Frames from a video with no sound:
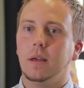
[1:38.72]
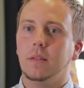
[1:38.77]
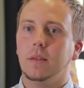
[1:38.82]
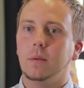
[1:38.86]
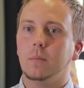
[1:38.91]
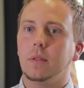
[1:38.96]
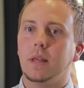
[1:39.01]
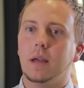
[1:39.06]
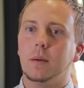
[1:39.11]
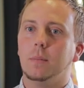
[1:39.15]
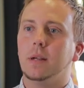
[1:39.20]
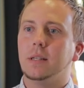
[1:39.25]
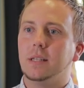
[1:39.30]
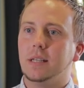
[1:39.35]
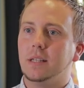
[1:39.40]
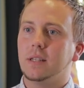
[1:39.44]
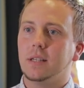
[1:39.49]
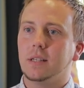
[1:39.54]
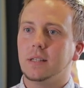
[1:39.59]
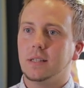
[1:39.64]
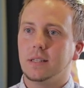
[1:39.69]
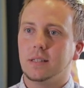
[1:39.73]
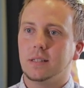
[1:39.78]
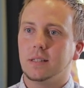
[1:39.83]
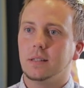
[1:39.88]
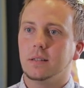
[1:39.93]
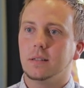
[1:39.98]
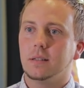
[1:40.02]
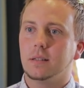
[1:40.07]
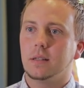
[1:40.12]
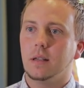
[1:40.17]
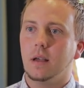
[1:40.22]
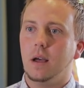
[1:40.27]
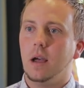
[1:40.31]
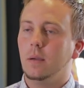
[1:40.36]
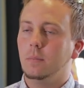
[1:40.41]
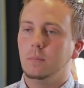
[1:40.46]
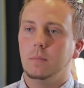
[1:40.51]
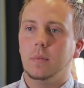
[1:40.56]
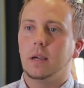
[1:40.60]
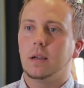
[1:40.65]
I think without my teaching assistants,
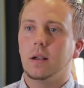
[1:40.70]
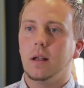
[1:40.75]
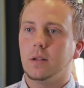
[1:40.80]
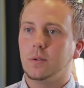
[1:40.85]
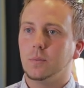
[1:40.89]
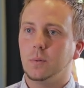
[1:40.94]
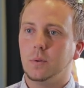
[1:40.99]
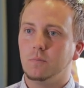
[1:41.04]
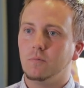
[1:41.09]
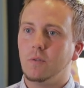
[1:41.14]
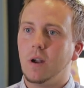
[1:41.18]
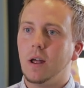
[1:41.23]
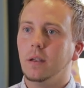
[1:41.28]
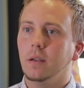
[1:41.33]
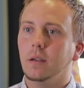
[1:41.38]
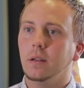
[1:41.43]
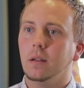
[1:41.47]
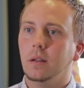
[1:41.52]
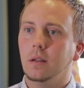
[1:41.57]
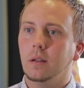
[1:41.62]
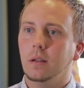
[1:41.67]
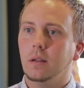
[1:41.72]
my class wouldn't run.